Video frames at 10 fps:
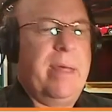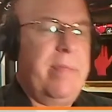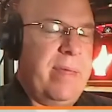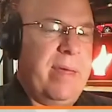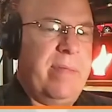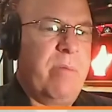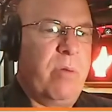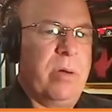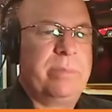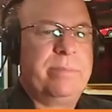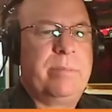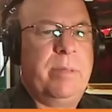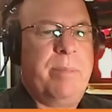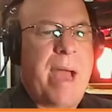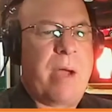and then we'll
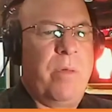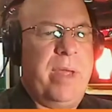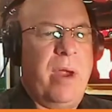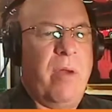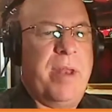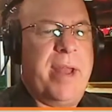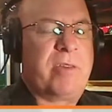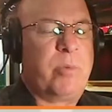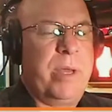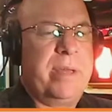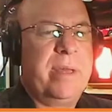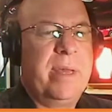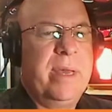be back on the air the next week.